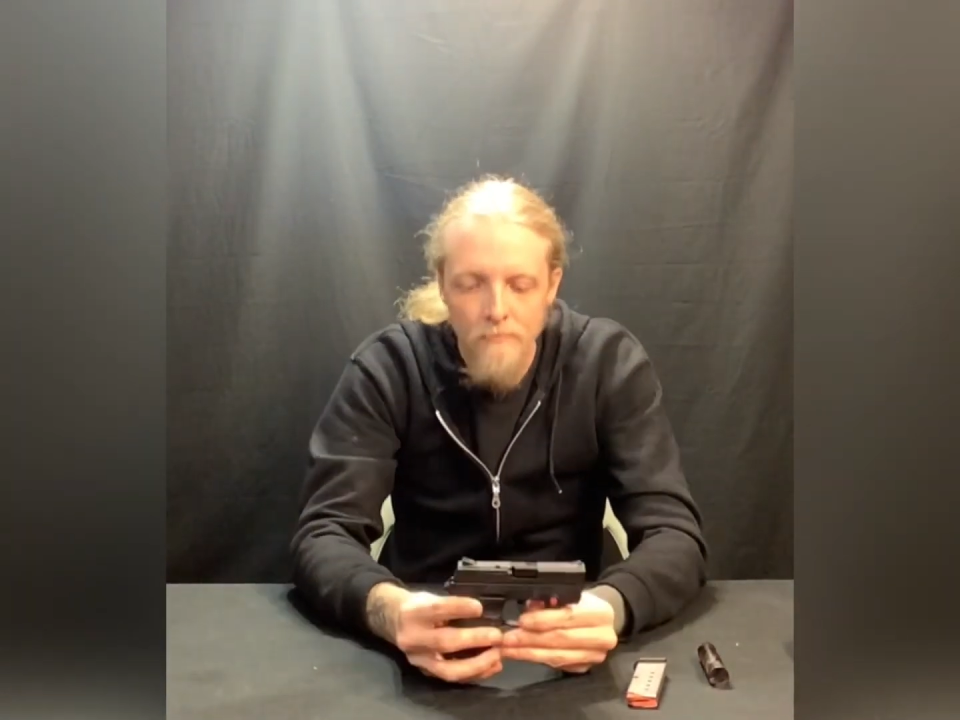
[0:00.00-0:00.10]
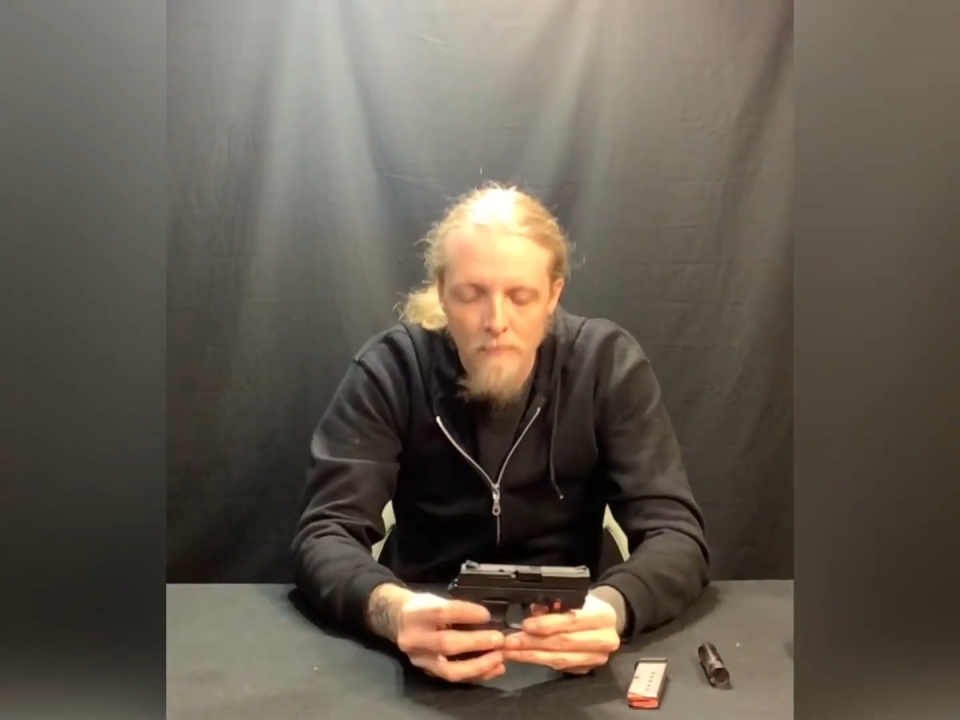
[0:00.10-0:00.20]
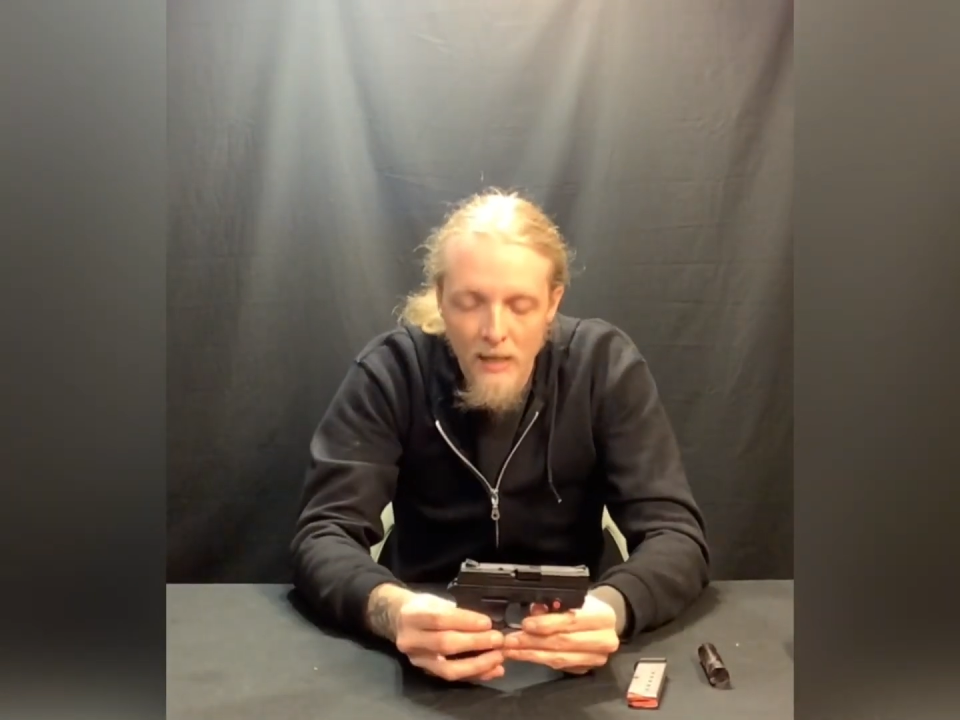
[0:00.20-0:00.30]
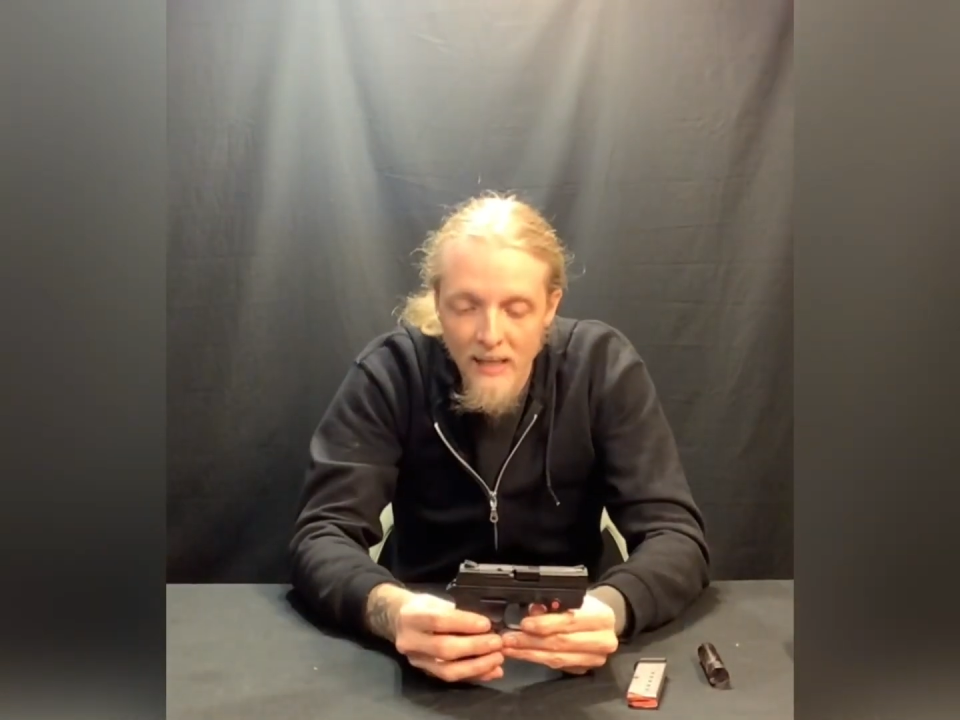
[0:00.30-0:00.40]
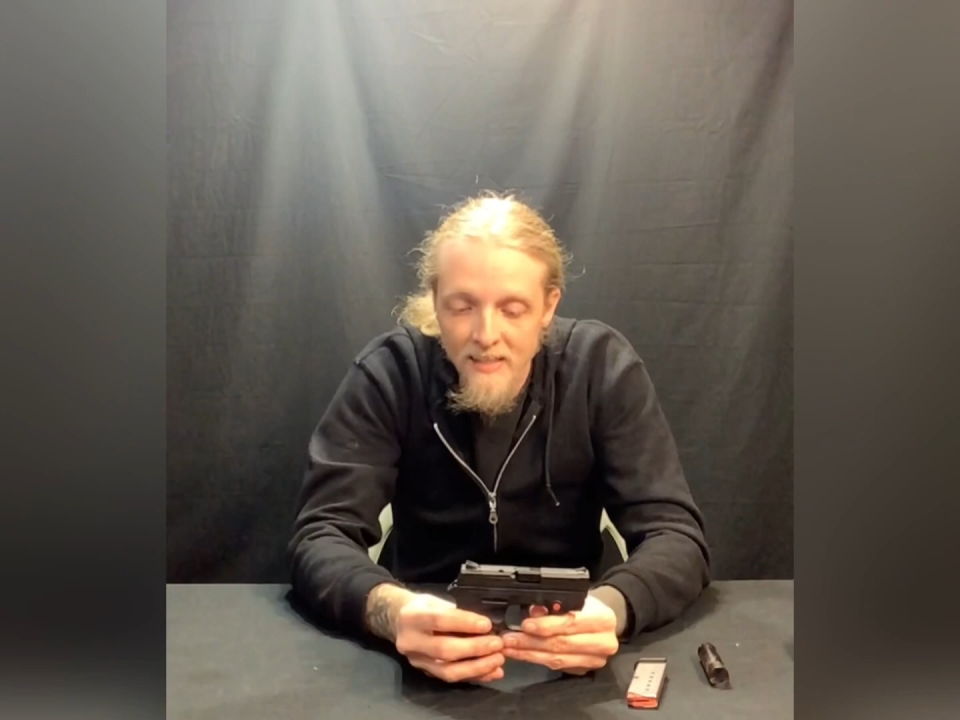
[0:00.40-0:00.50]

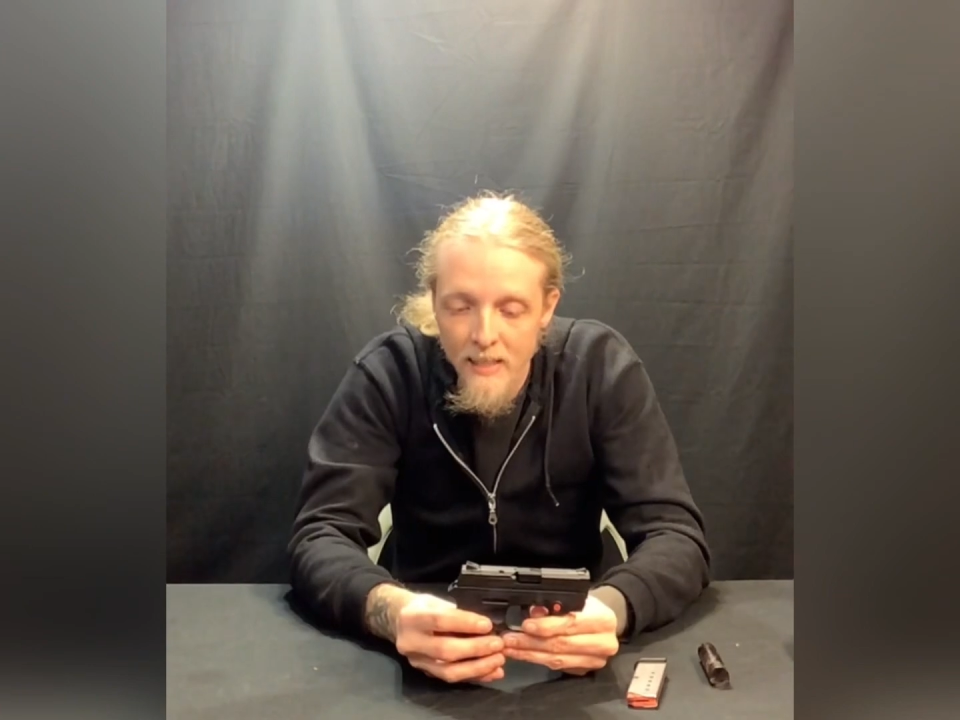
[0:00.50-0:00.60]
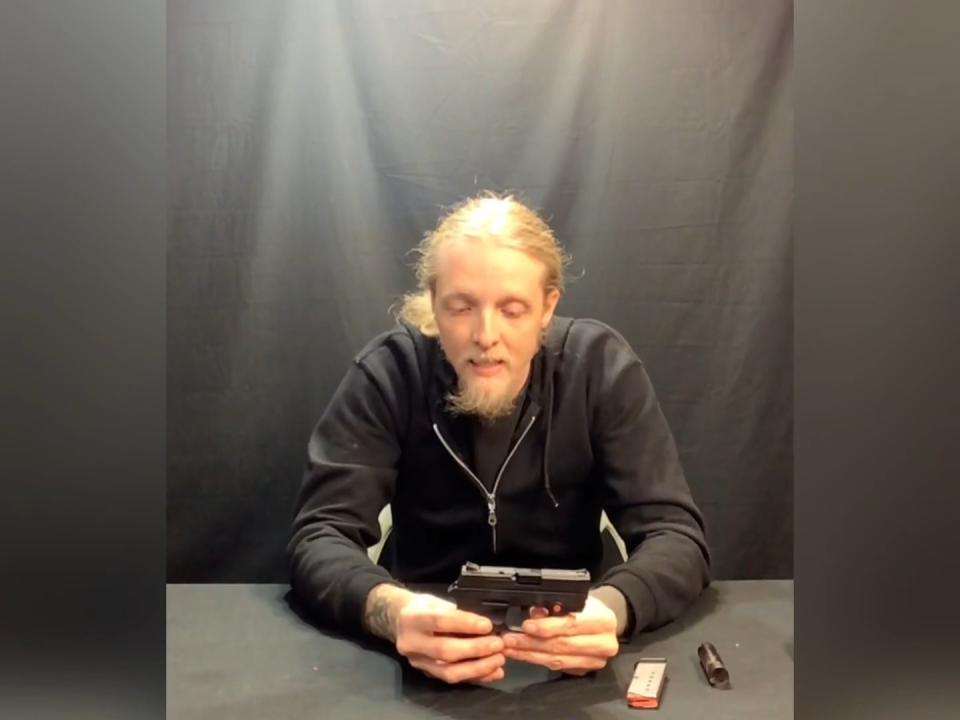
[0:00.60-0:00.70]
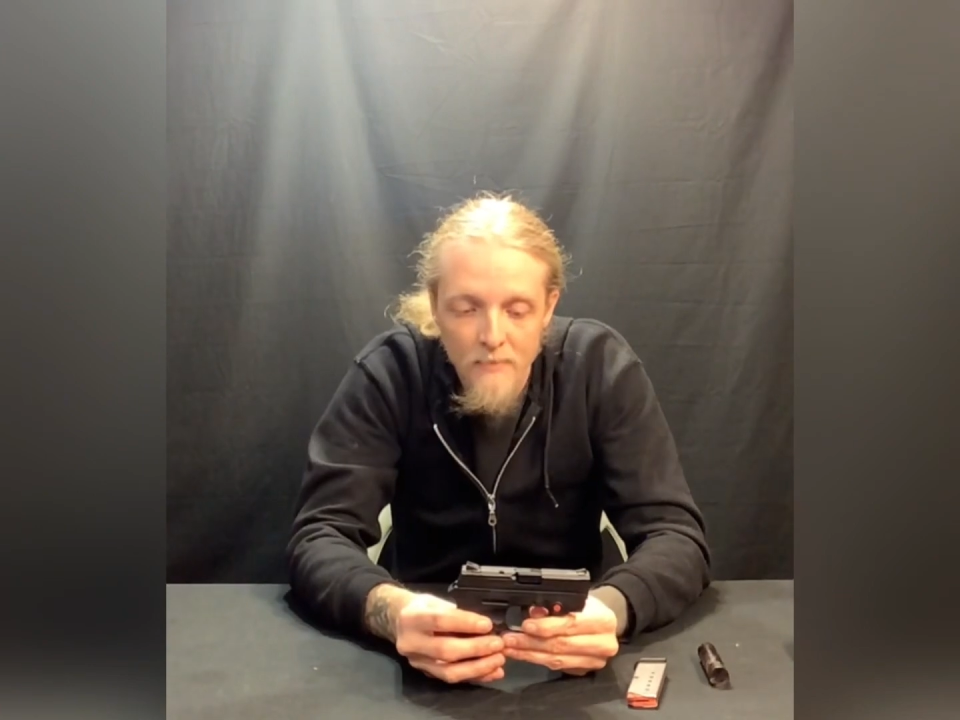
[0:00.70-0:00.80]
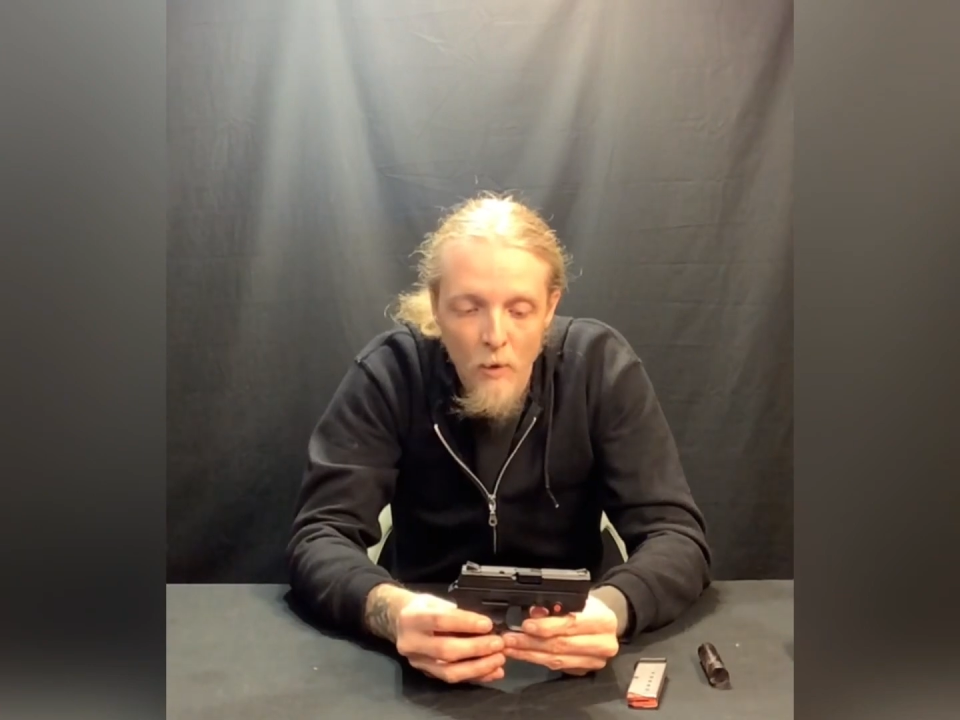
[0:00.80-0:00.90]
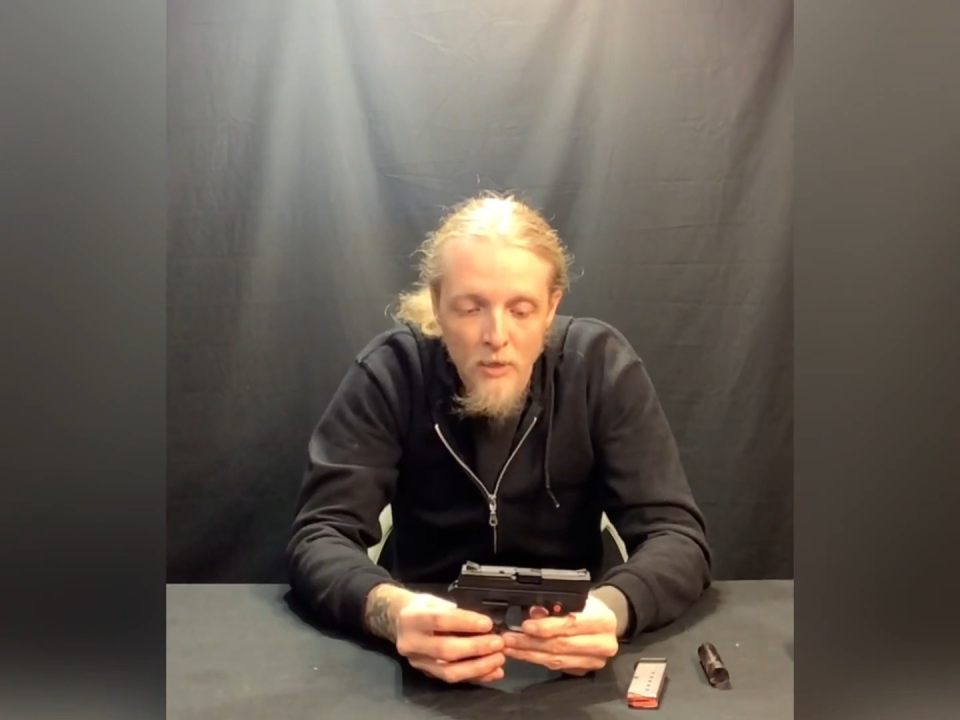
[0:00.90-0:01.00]
But like I said,
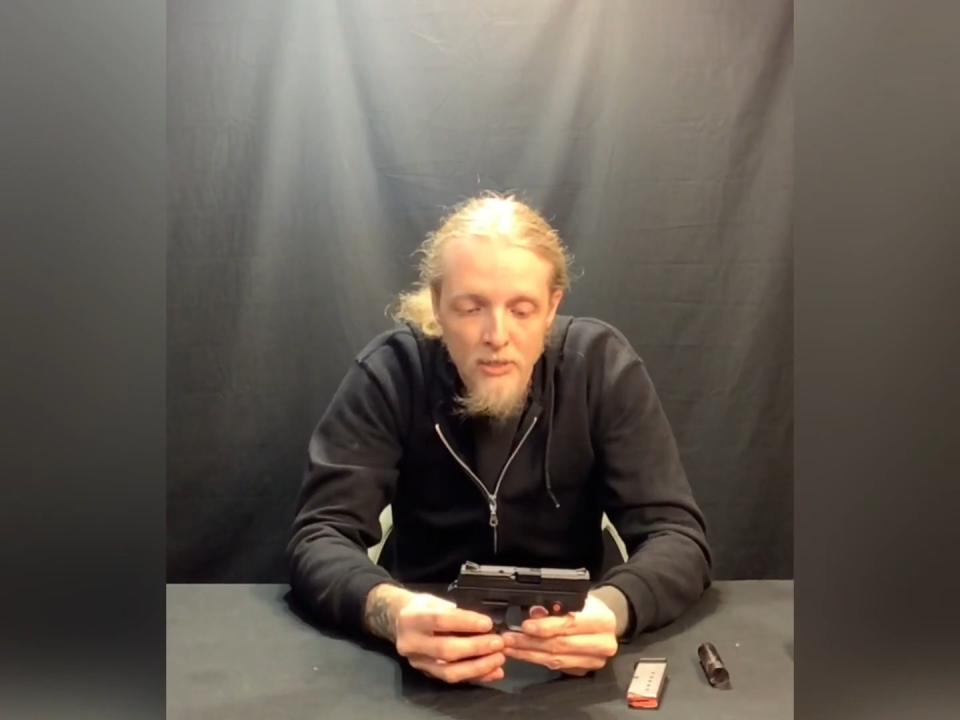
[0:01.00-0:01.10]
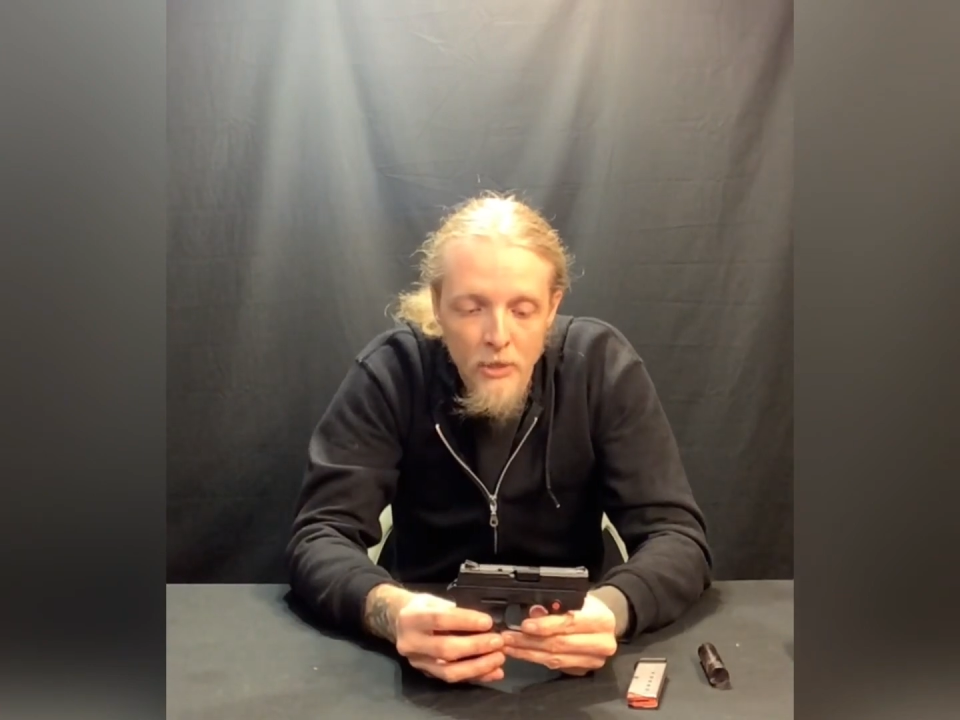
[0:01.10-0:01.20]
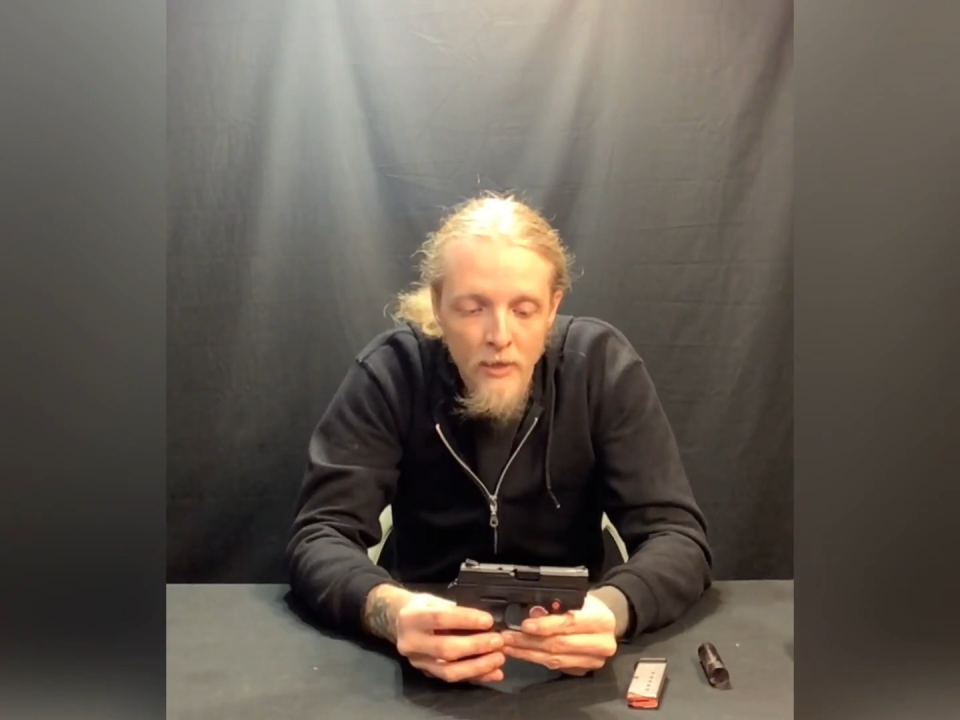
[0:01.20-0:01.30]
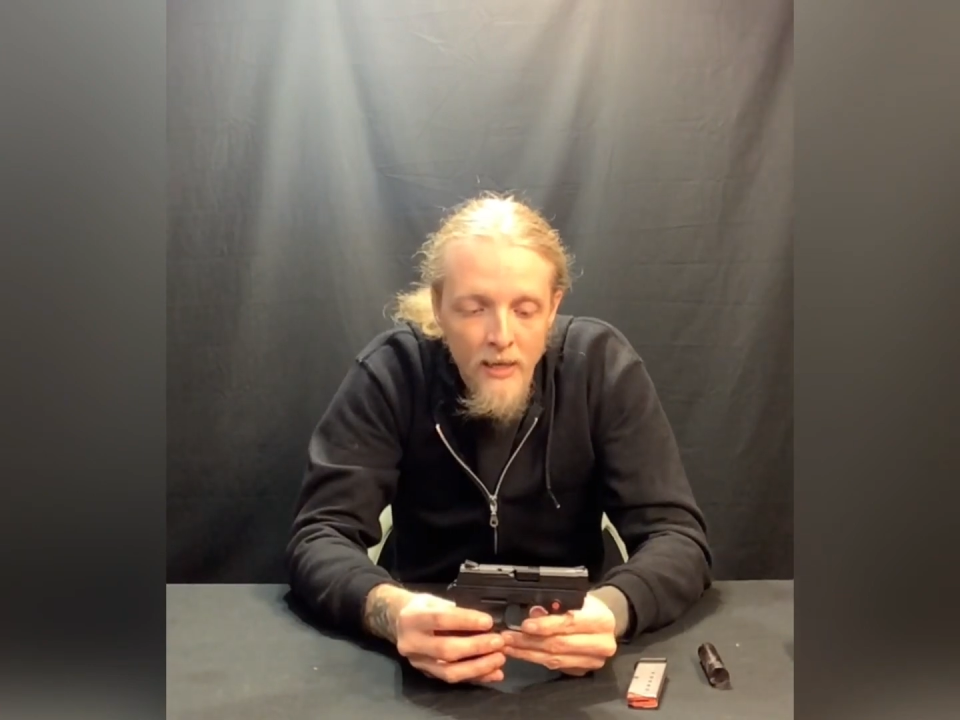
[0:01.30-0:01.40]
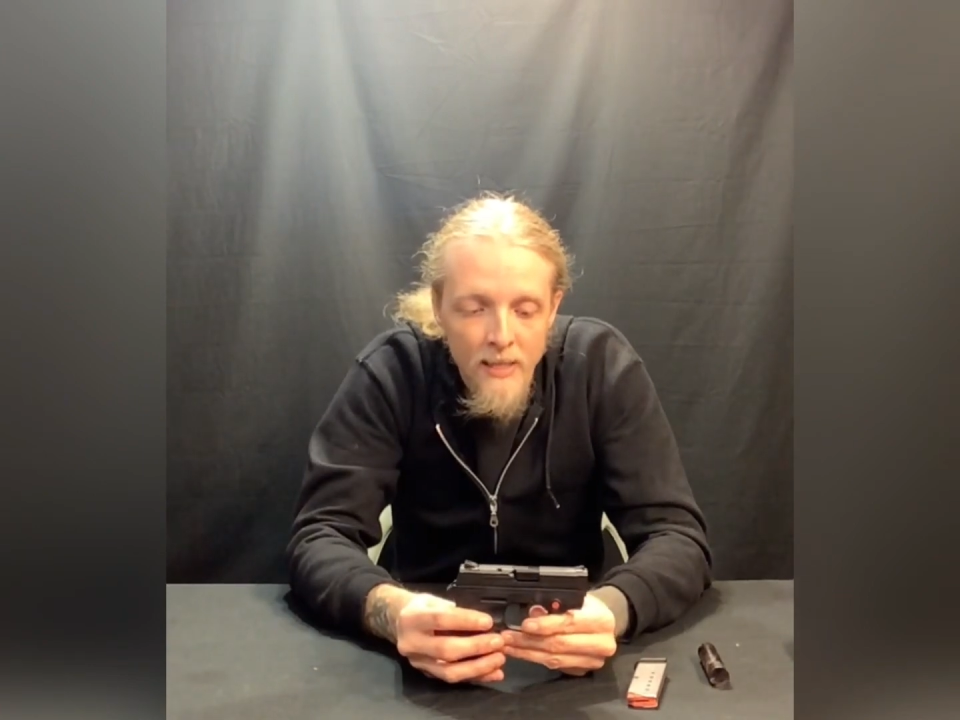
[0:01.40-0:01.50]
as far as shooting it,